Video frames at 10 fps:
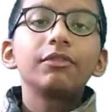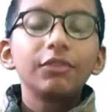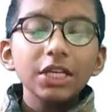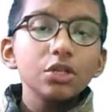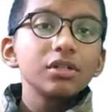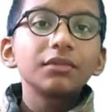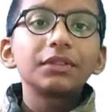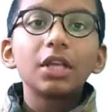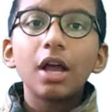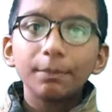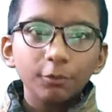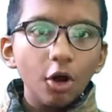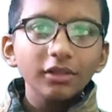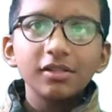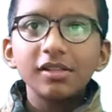features of the
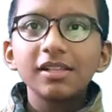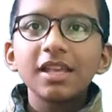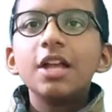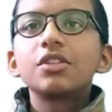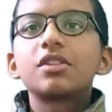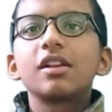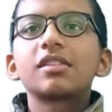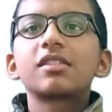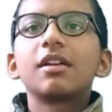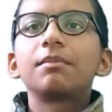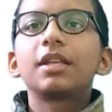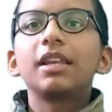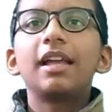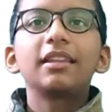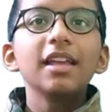hypothesis, just
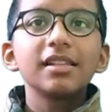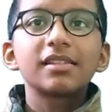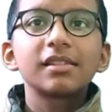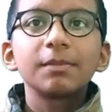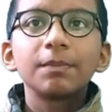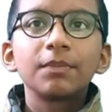something like this.